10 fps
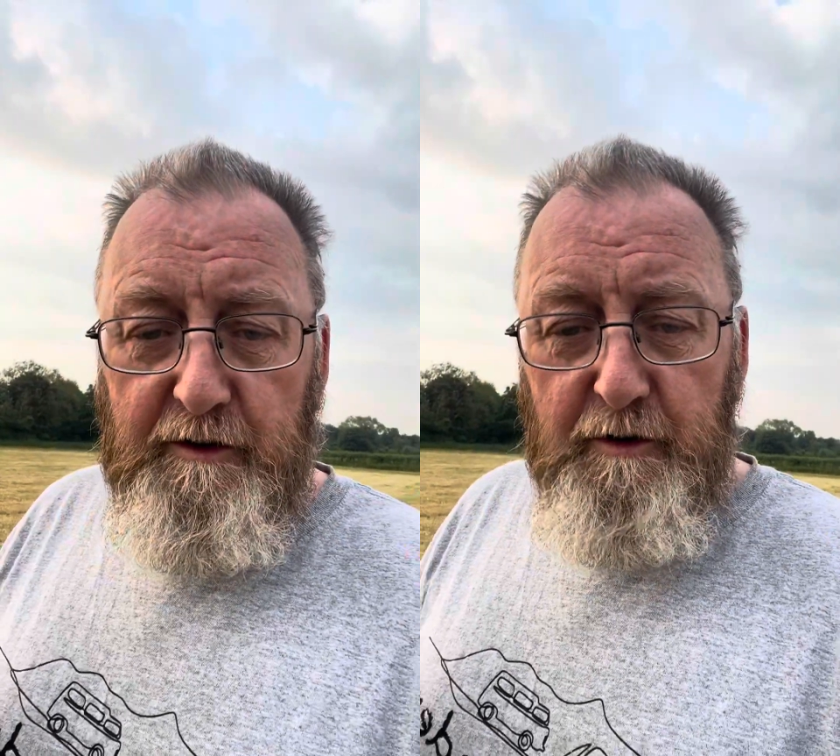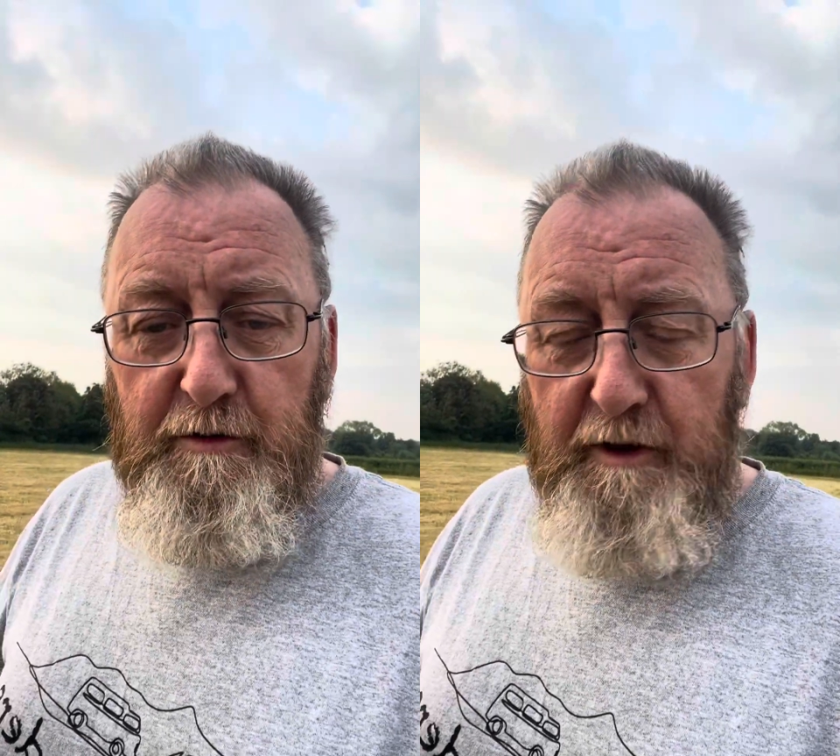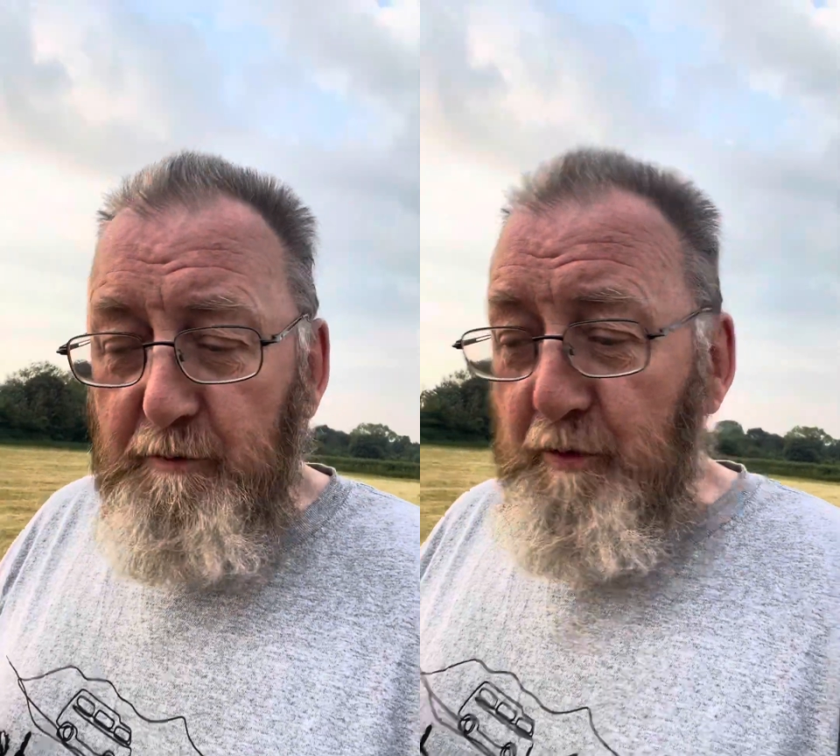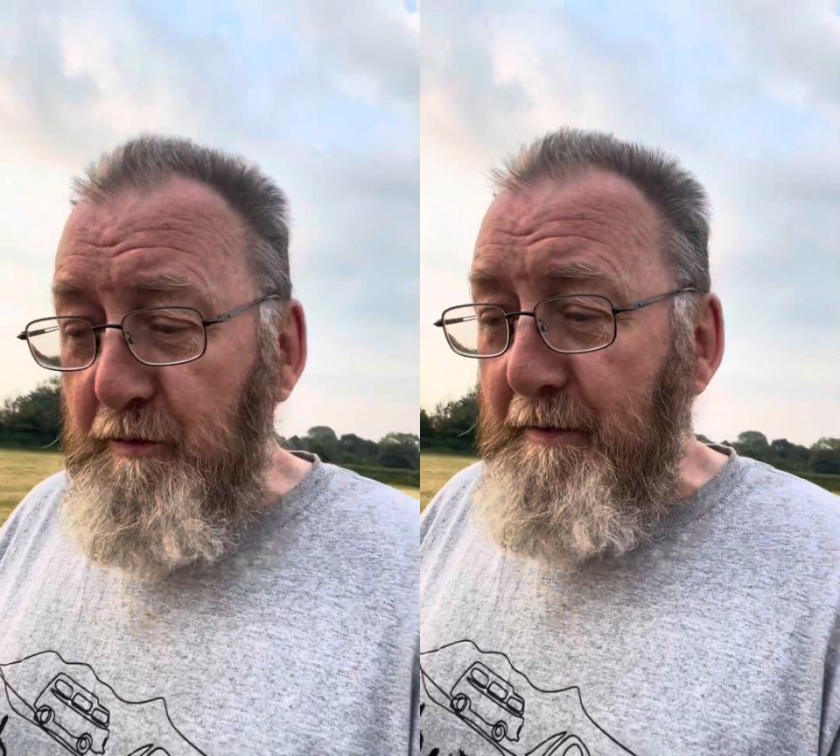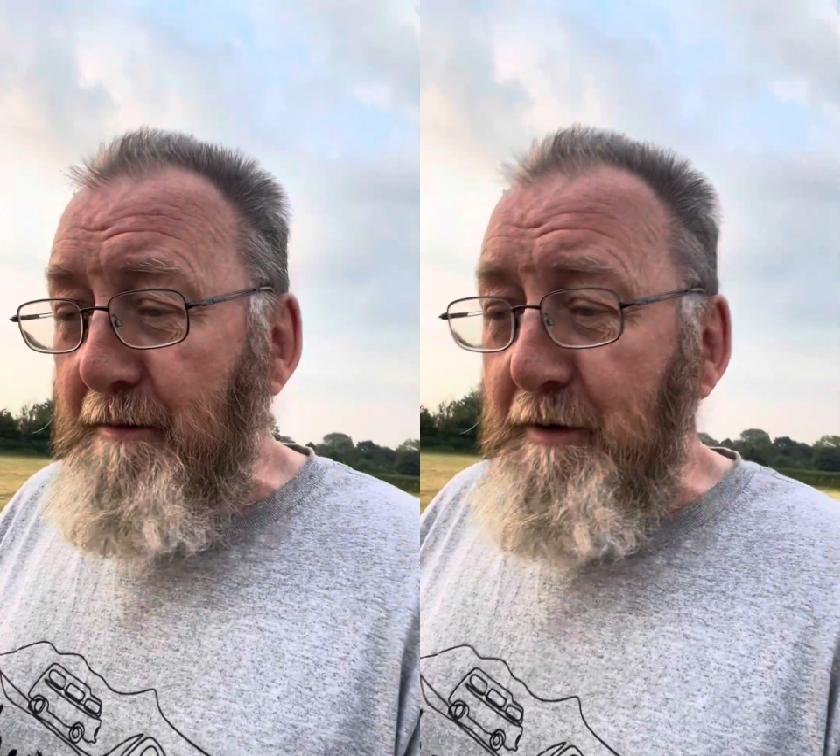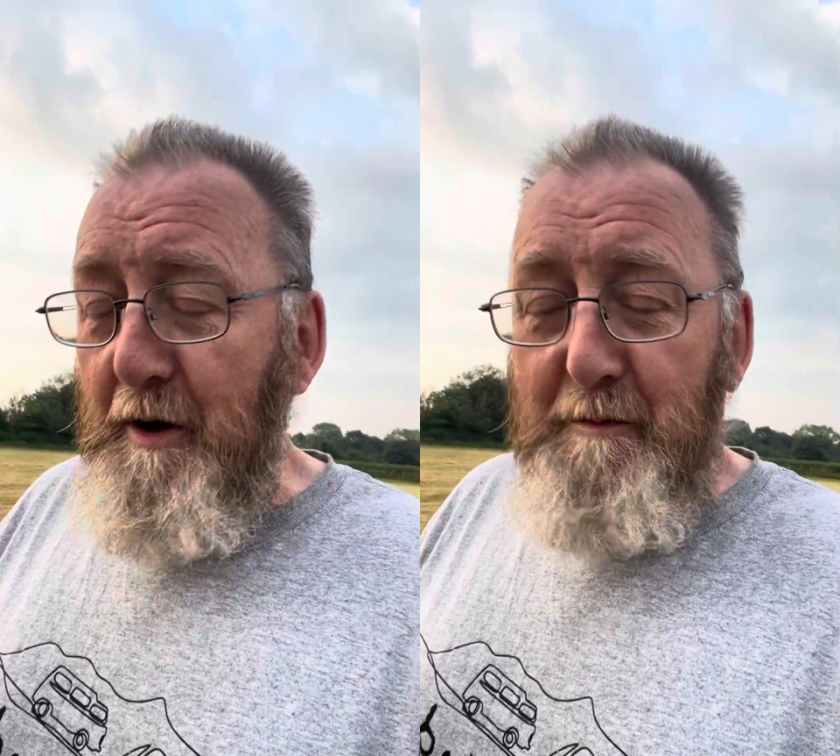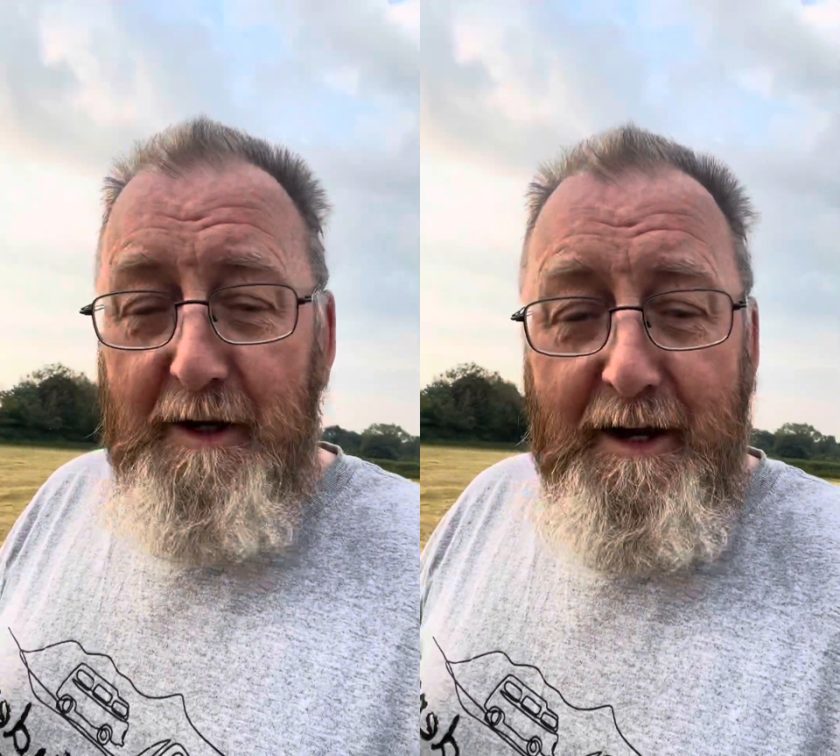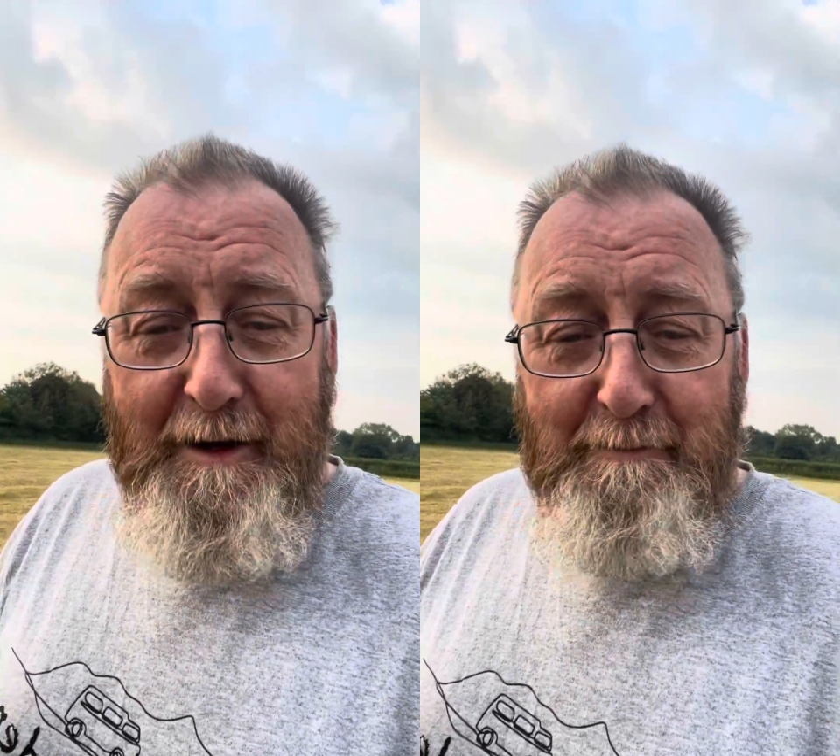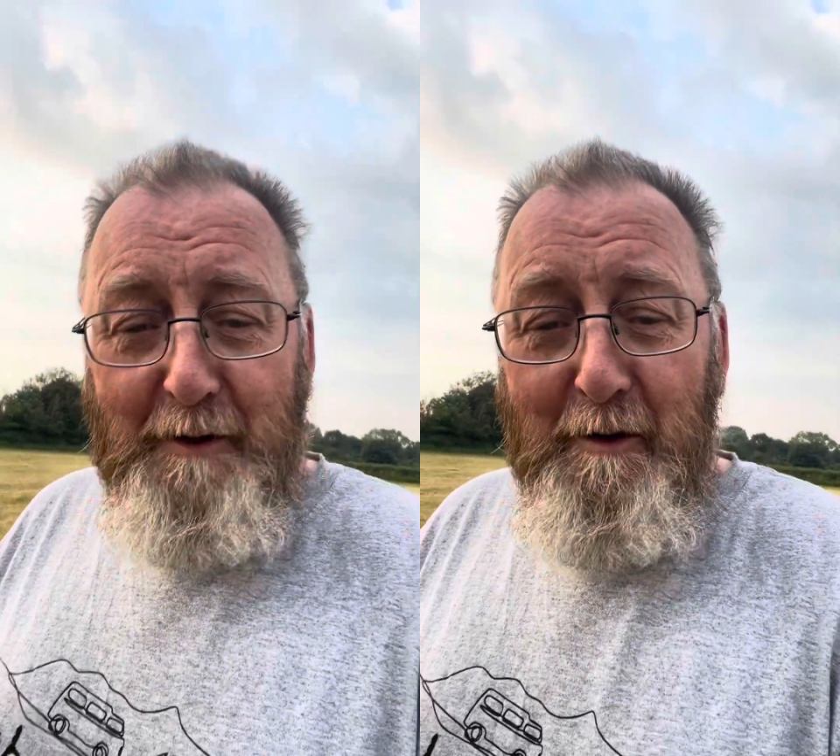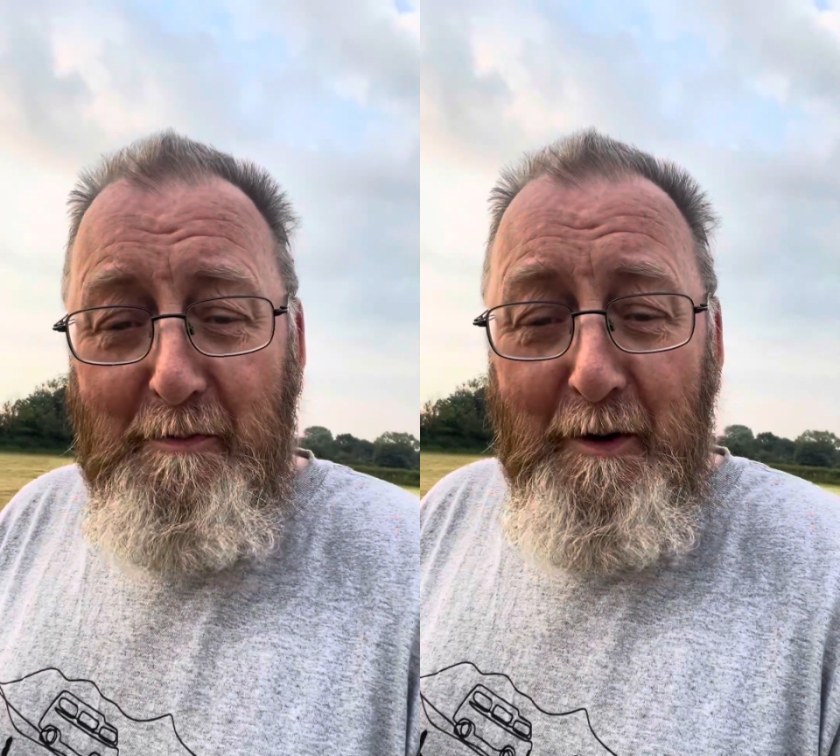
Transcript: using up all the memory on my laptop.